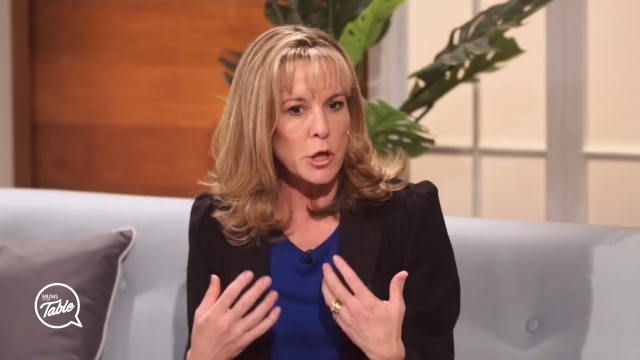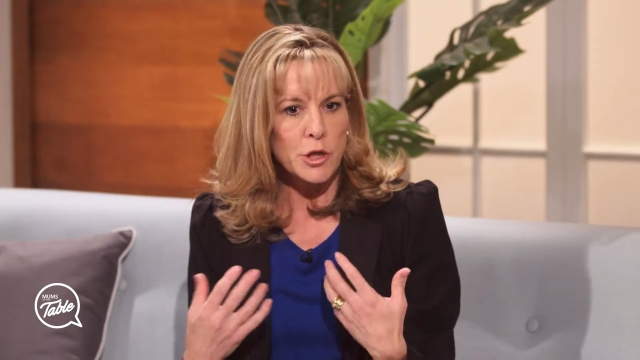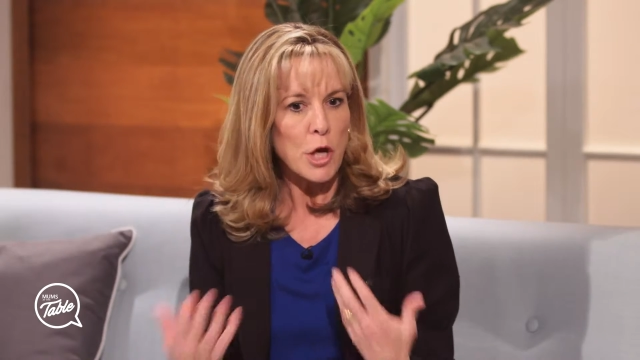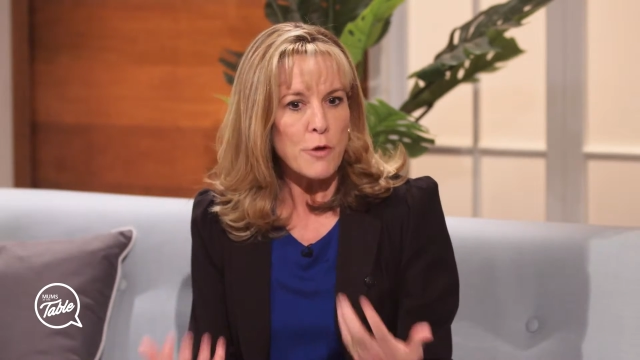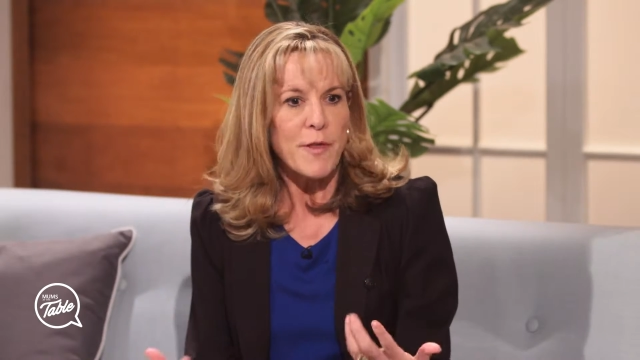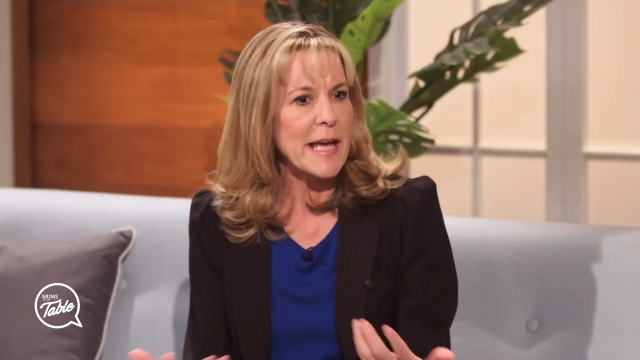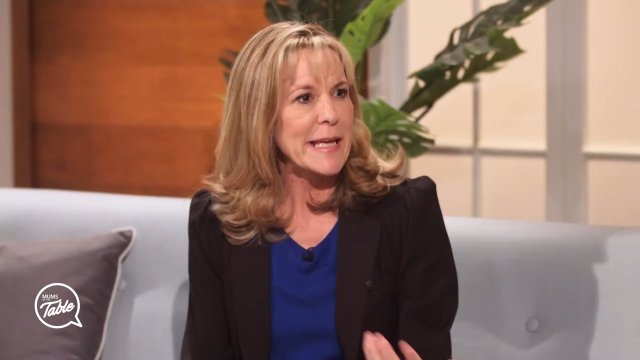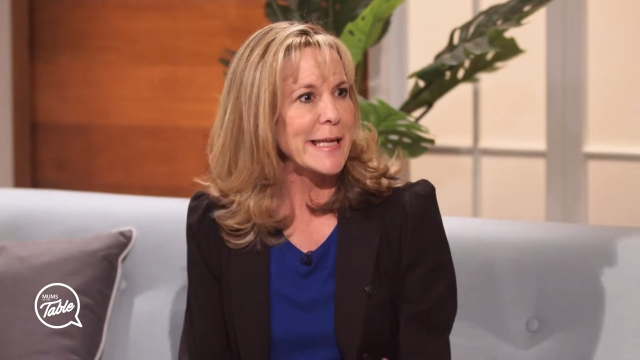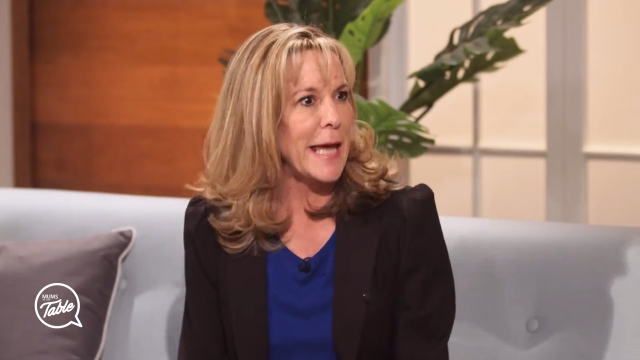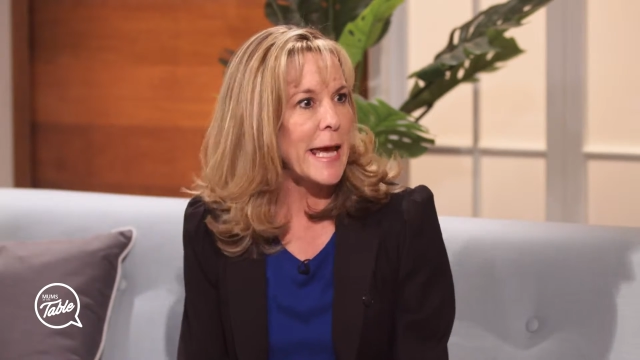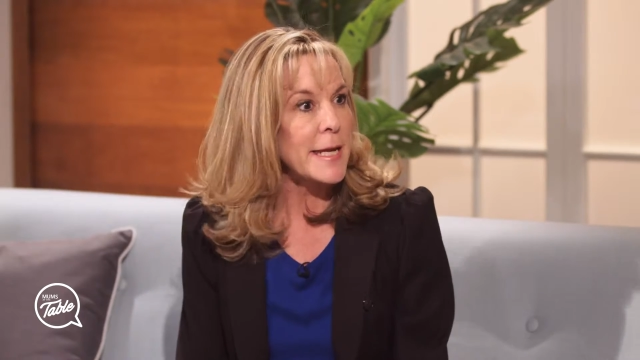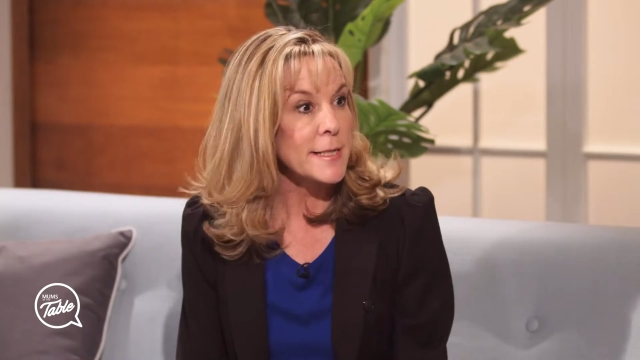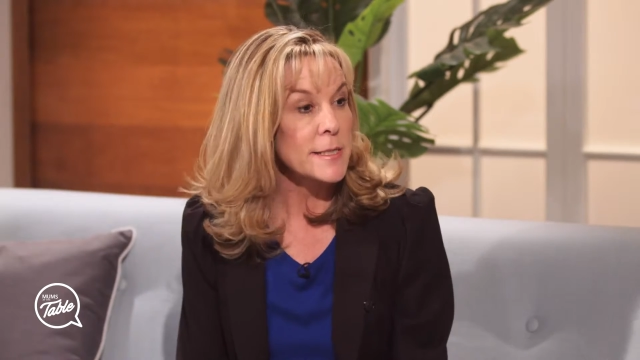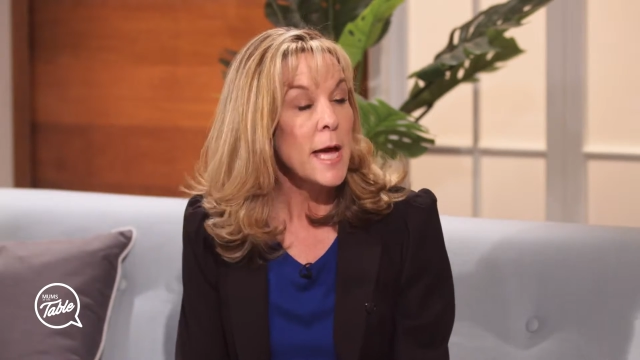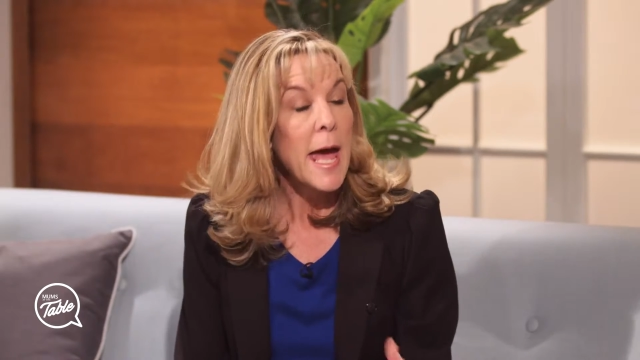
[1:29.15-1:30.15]
Don't they
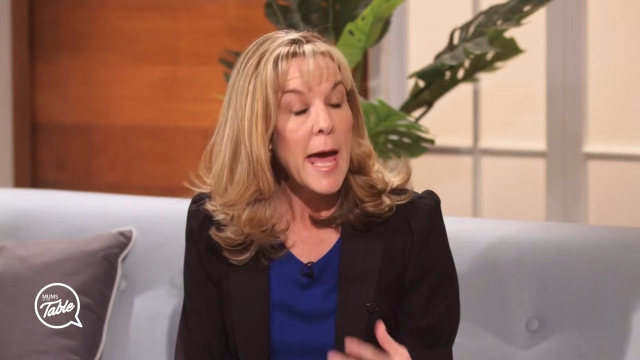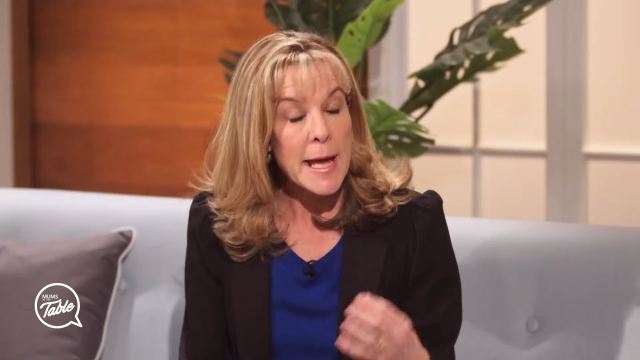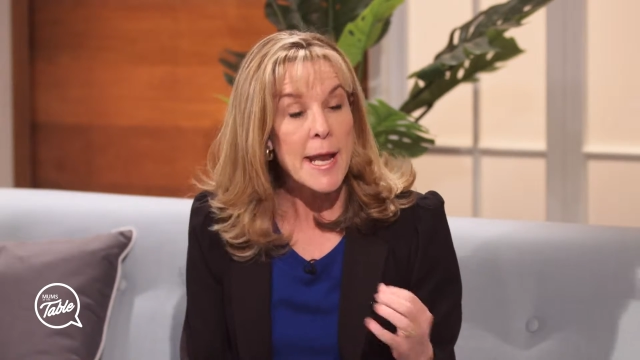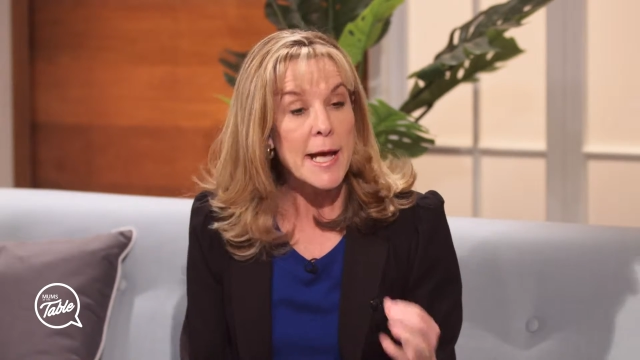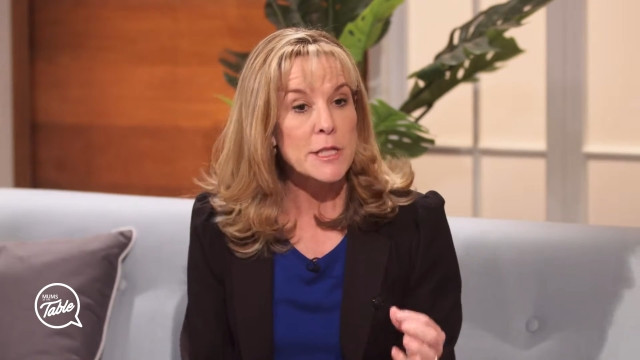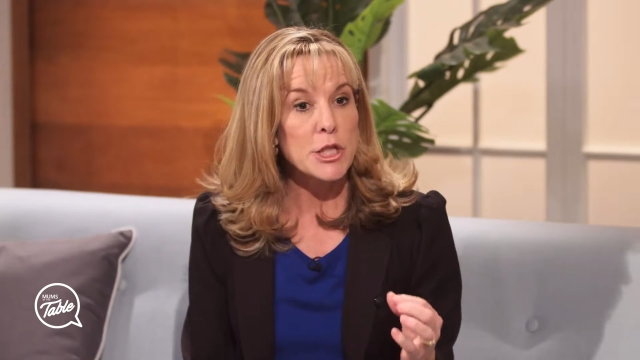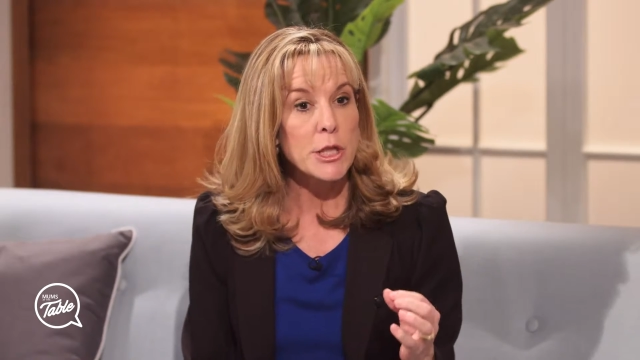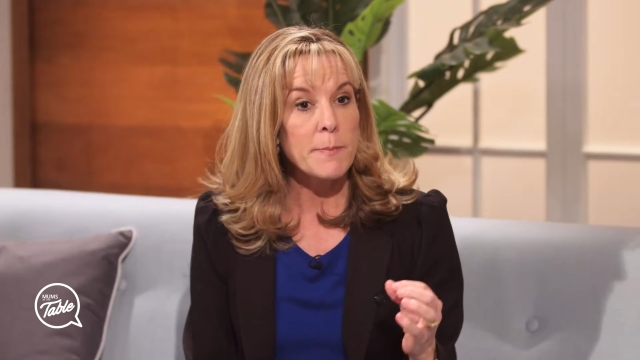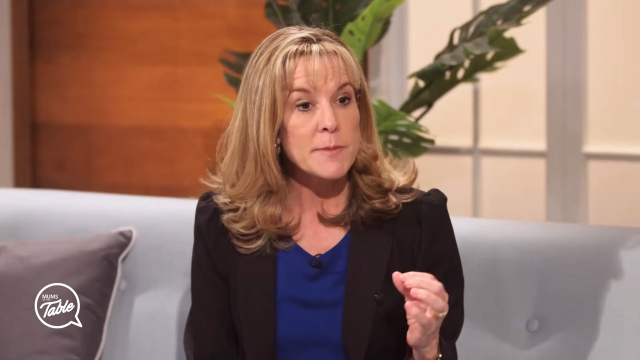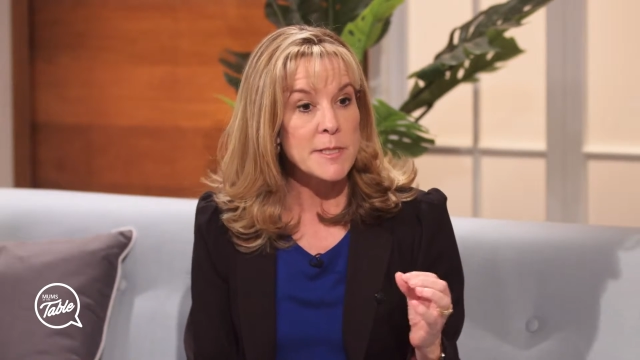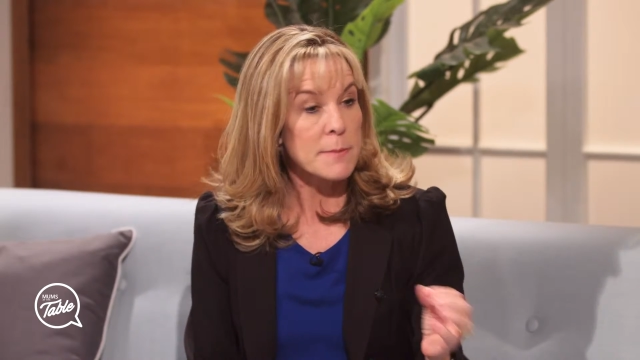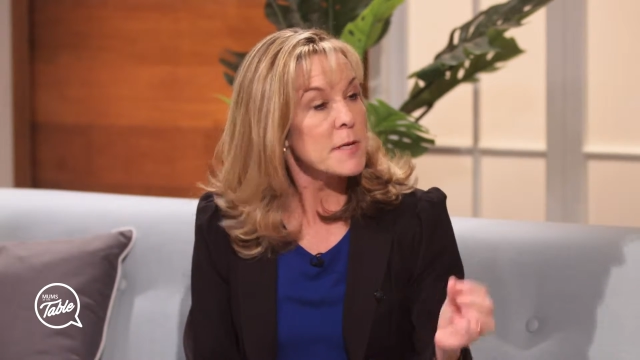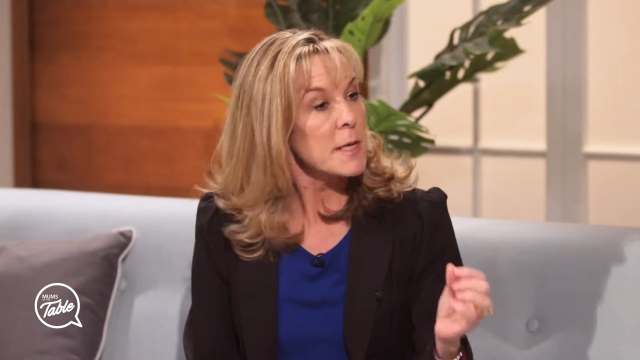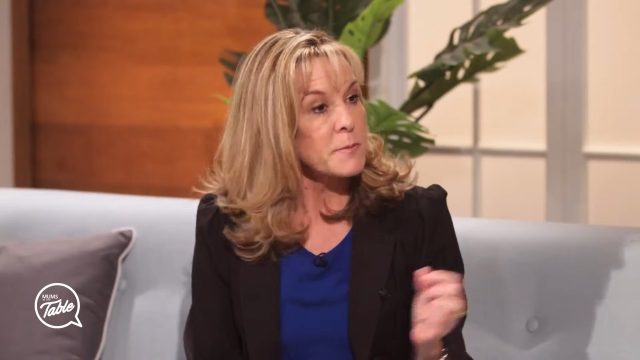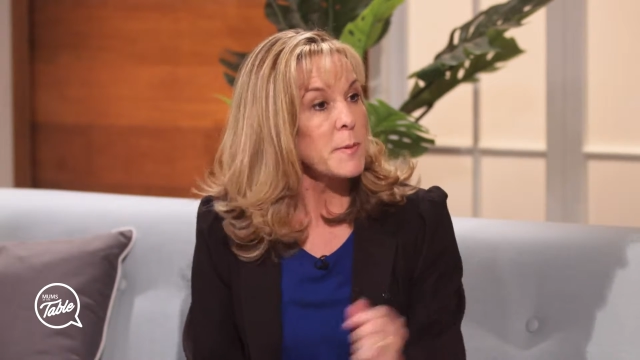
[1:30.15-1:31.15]
get it? And actually,
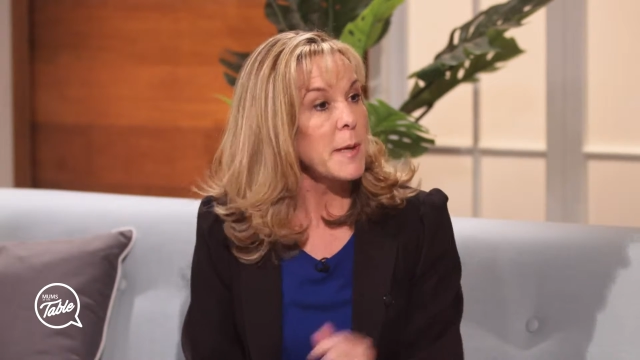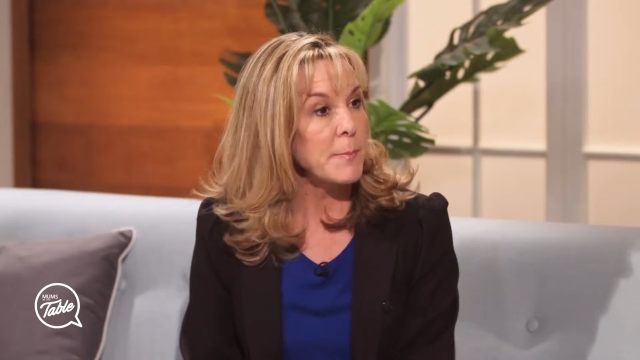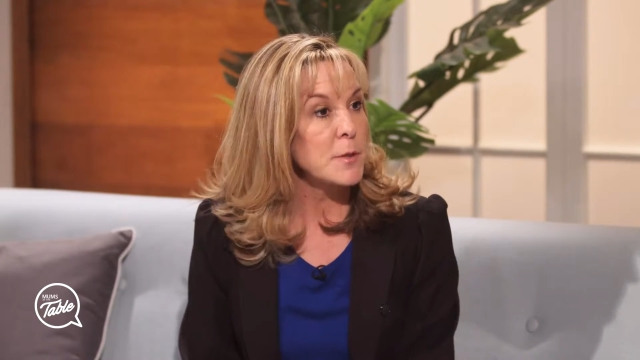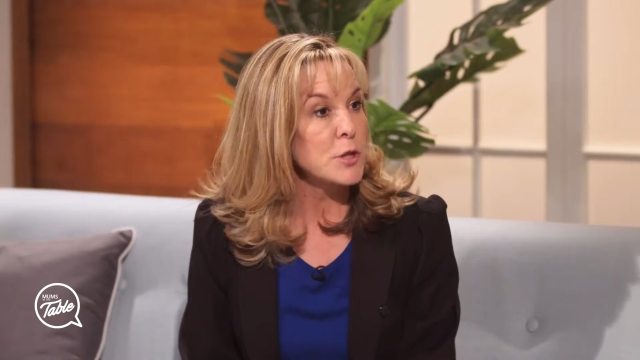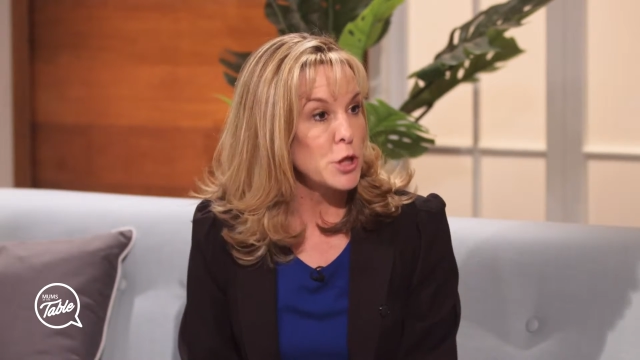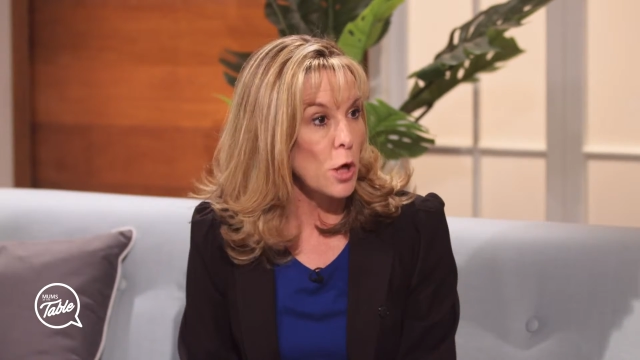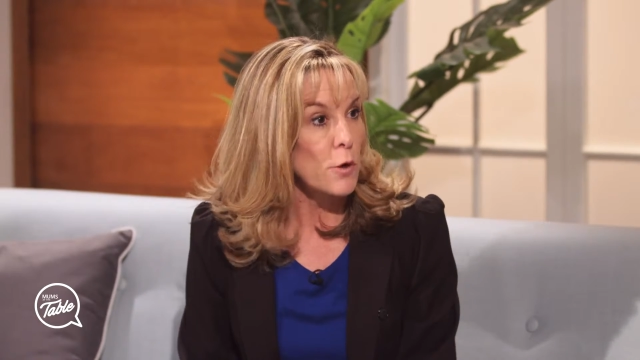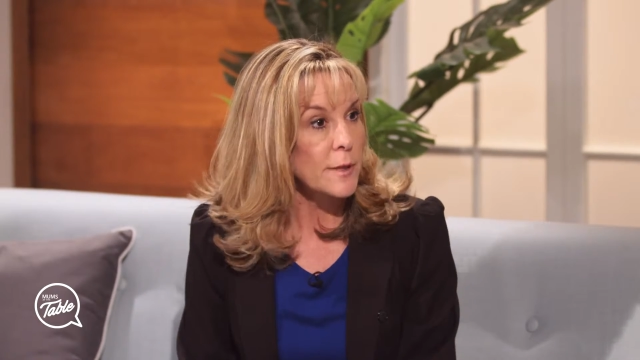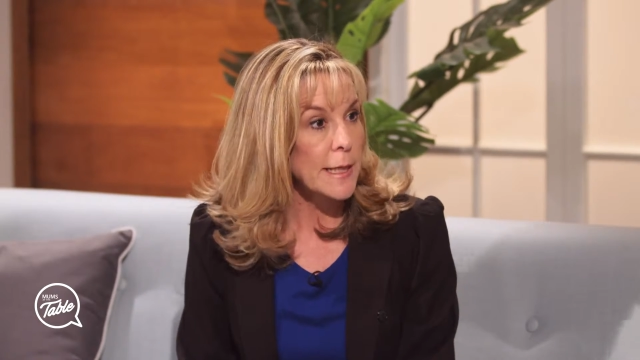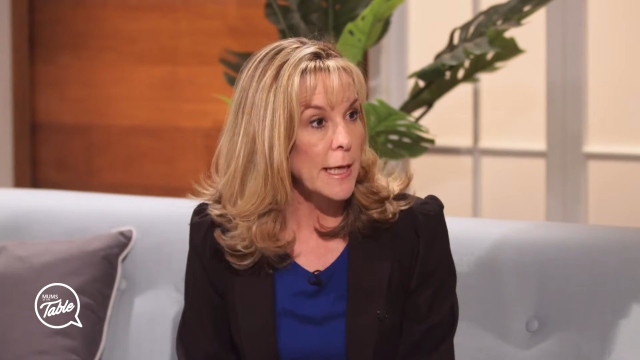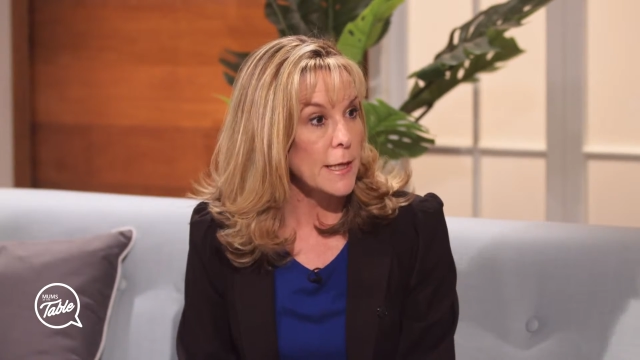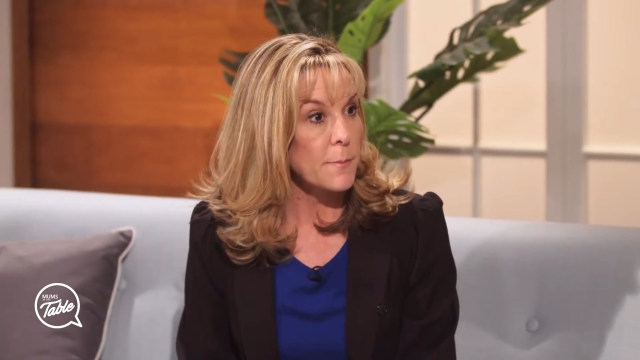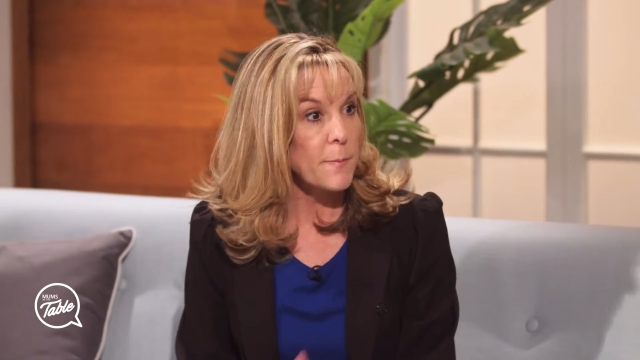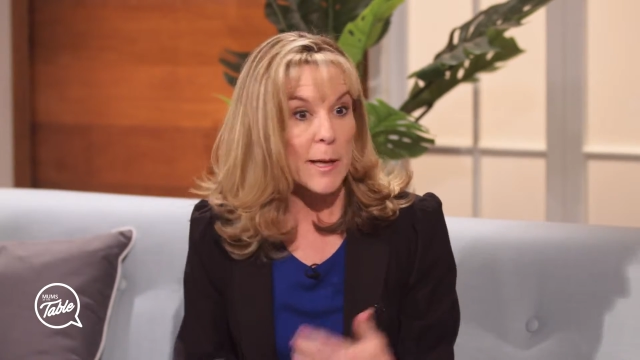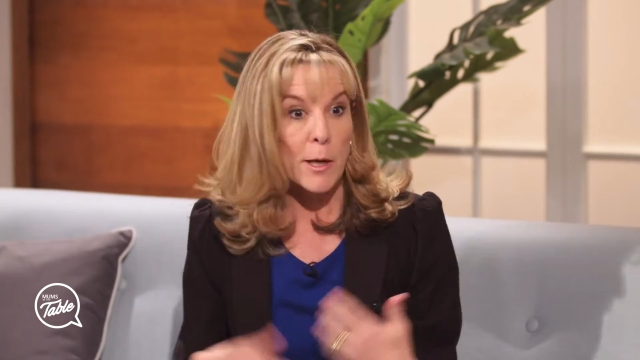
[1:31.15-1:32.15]
sometimes people don't get it